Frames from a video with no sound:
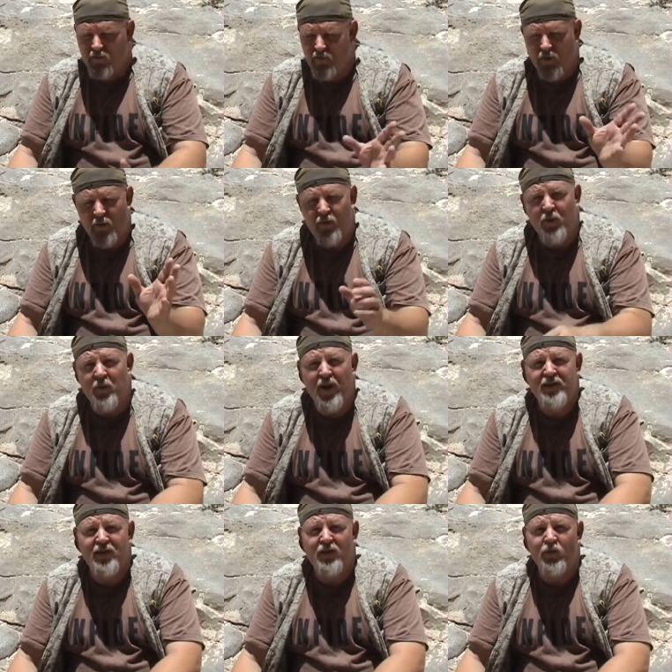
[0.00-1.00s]
for your
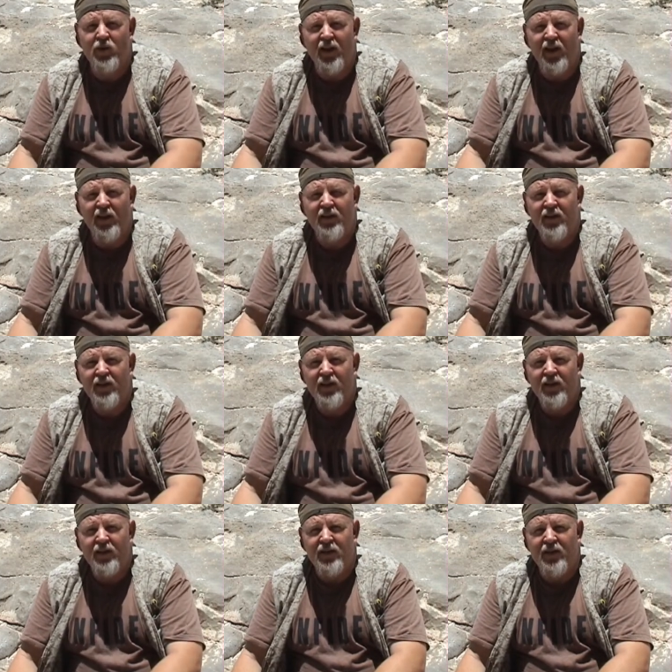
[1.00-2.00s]
basic woodland
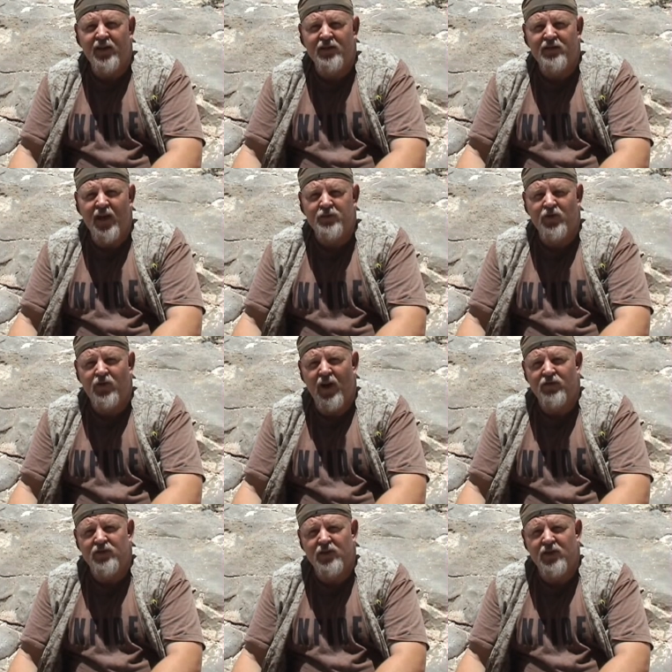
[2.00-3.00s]
uh, type
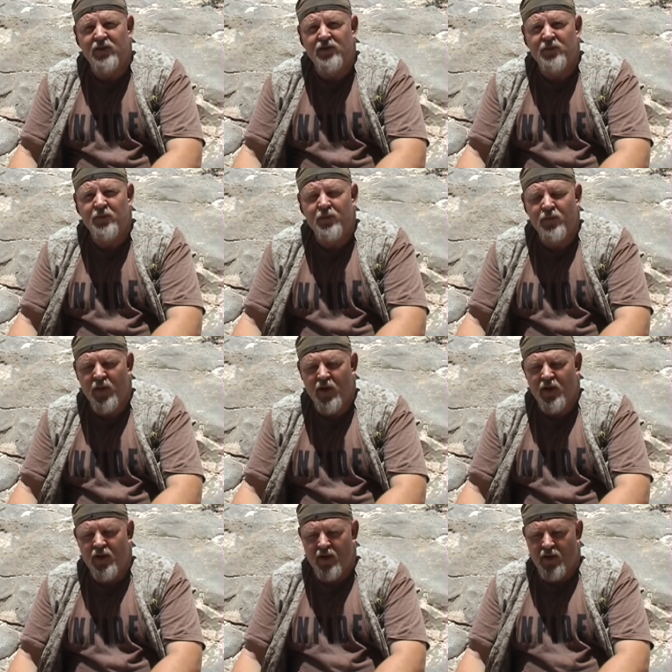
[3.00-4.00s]
survival skills.
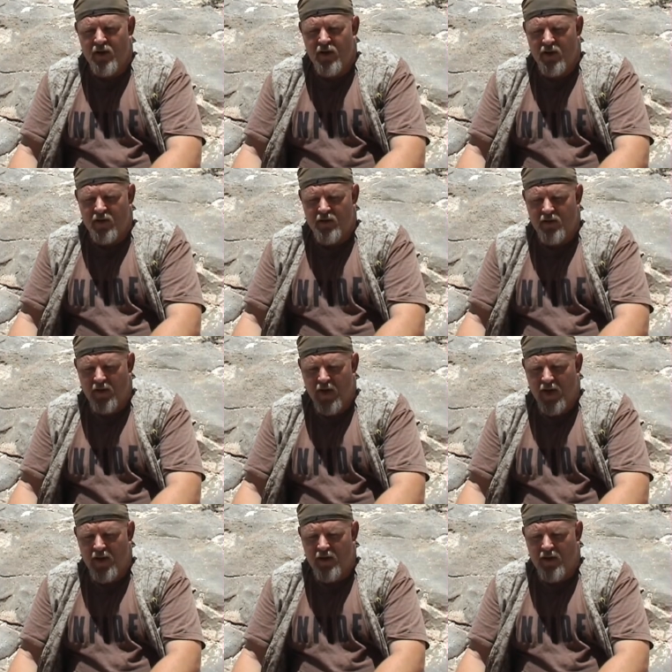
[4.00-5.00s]
So
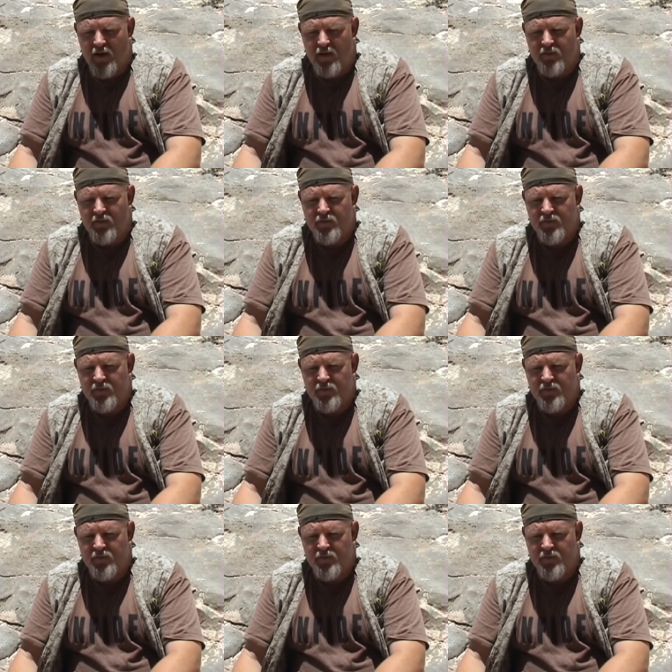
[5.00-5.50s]
again. Um,